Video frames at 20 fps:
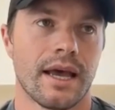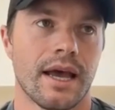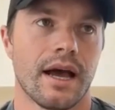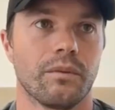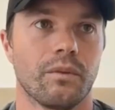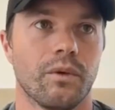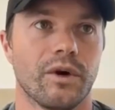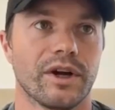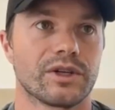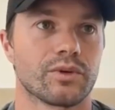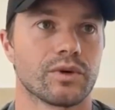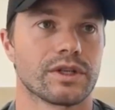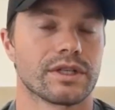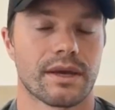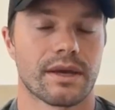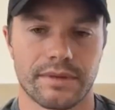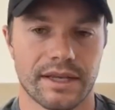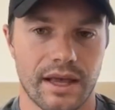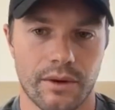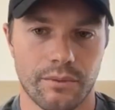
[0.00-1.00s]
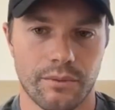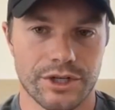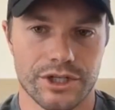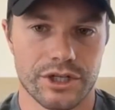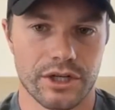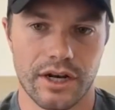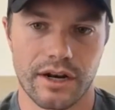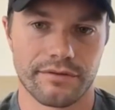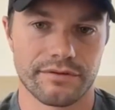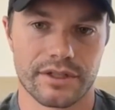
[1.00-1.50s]
which was something that we
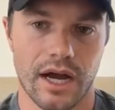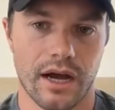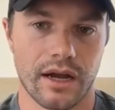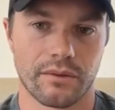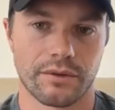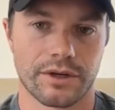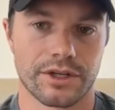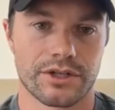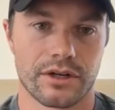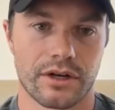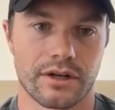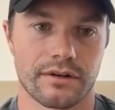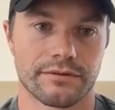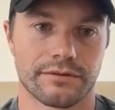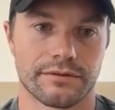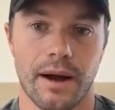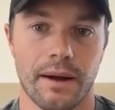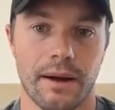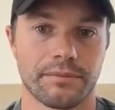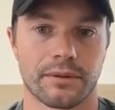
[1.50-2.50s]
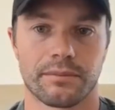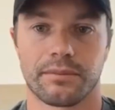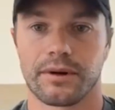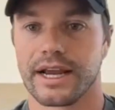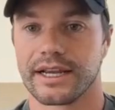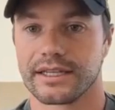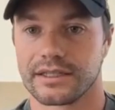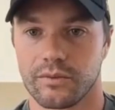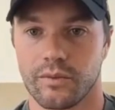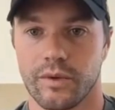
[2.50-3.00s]
shouldn't have done. We should have pumped the
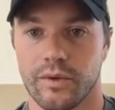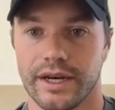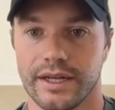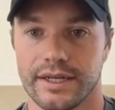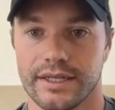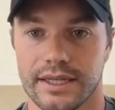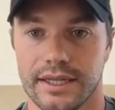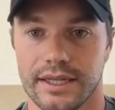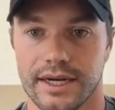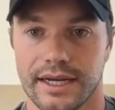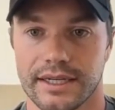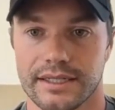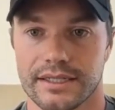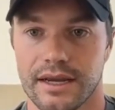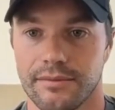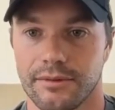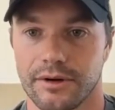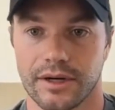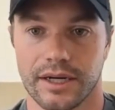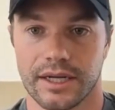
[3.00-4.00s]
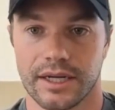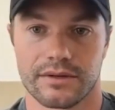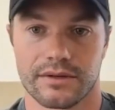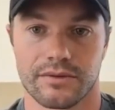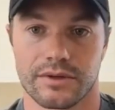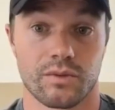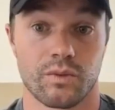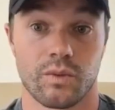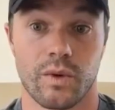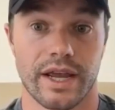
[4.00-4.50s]
brakes and waited to the next summer because it
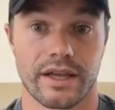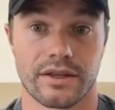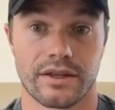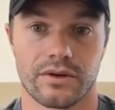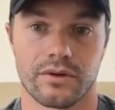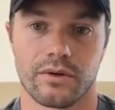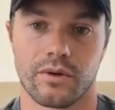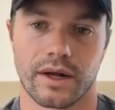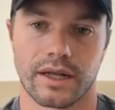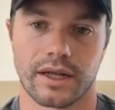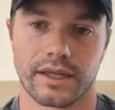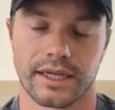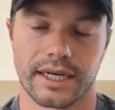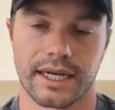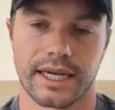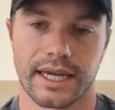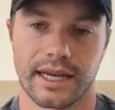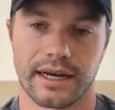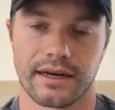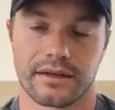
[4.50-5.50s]
was way too quickly to get